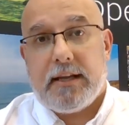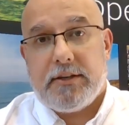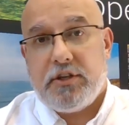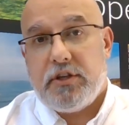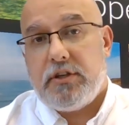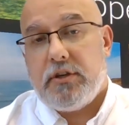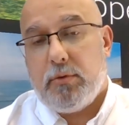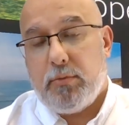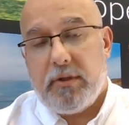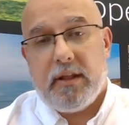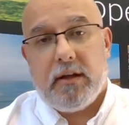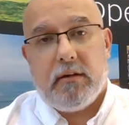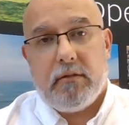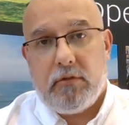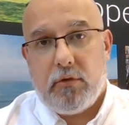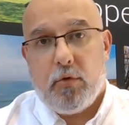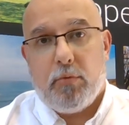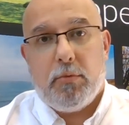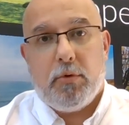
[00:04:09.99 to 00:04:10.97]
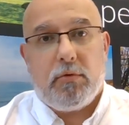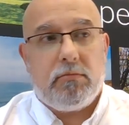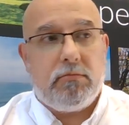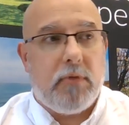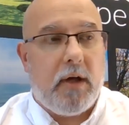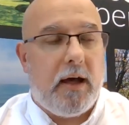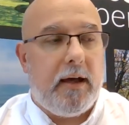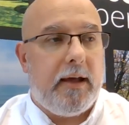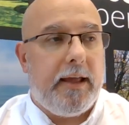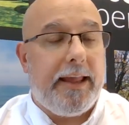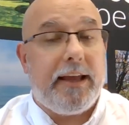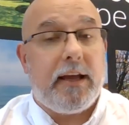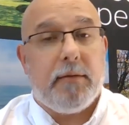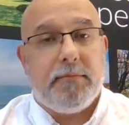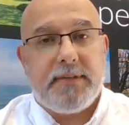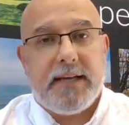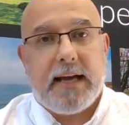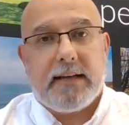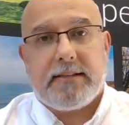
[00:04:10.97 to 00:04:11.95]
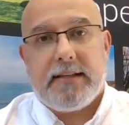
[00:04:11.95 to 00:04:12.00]
as you do with a normal
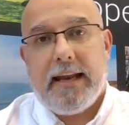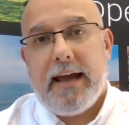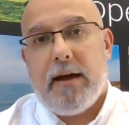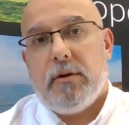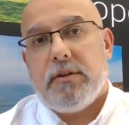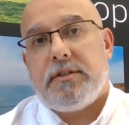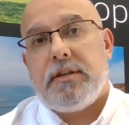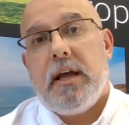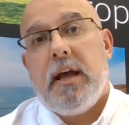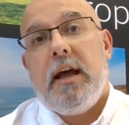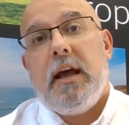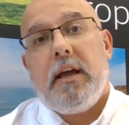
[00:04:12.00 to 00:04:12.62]
income tax allowance.